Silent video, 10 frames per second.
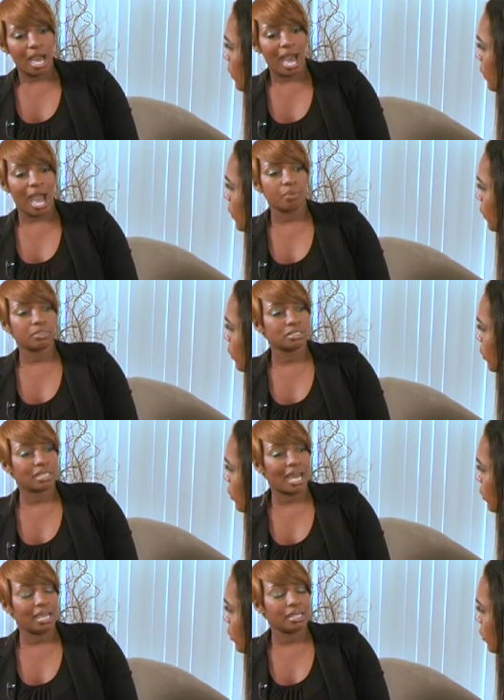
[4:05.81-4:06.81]
I would
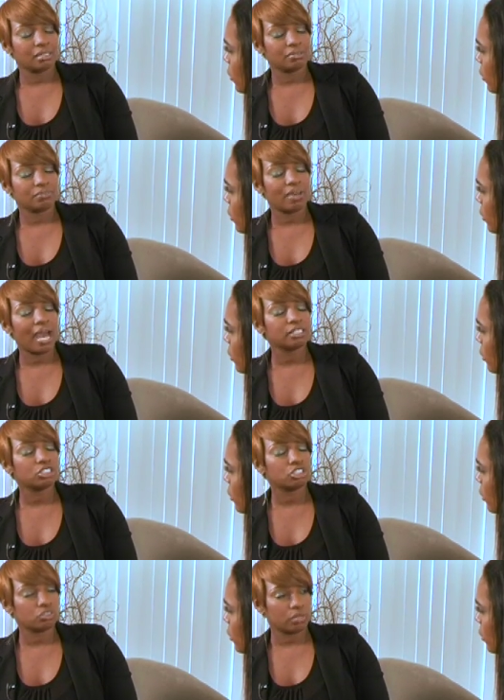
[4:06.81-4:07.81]
say find the
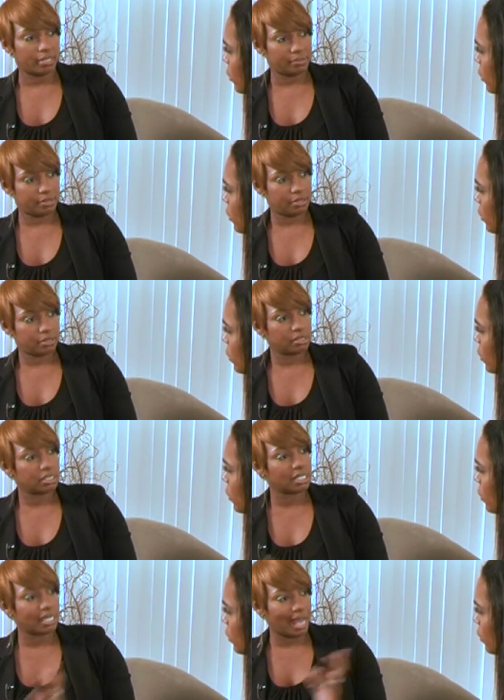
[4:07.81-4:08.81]
strength
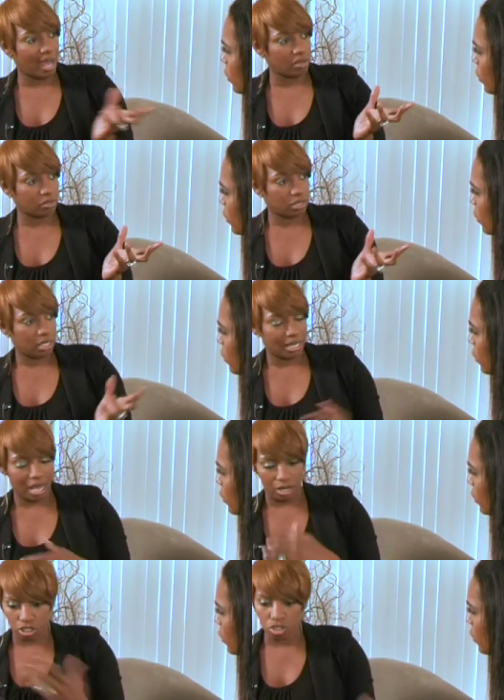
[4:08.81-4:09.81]
to get out. And
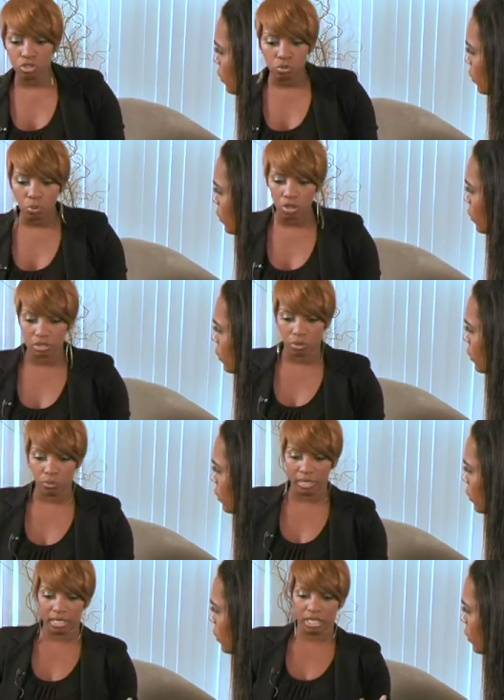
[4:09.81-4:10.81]
I'll use words of
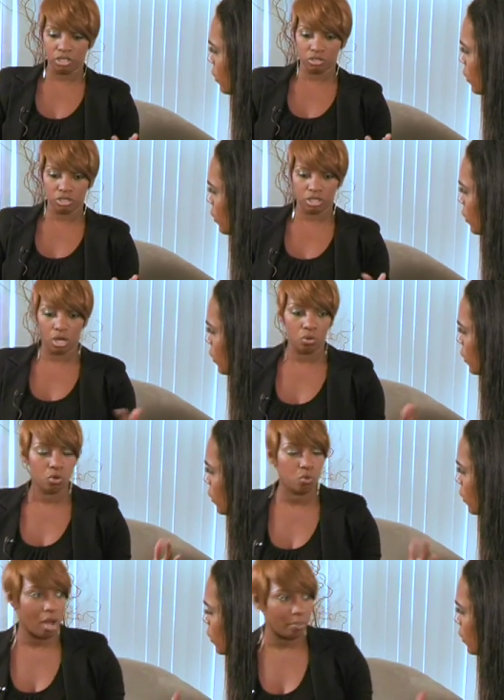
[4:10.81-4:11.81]
Whitney Houston, don't
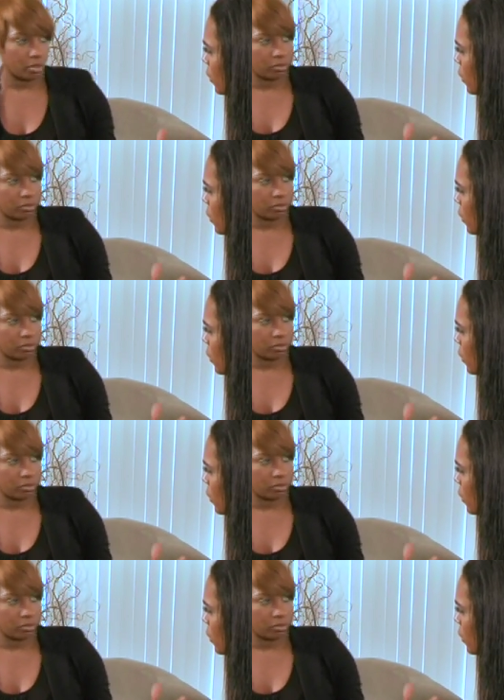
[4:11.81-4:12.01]
crumble.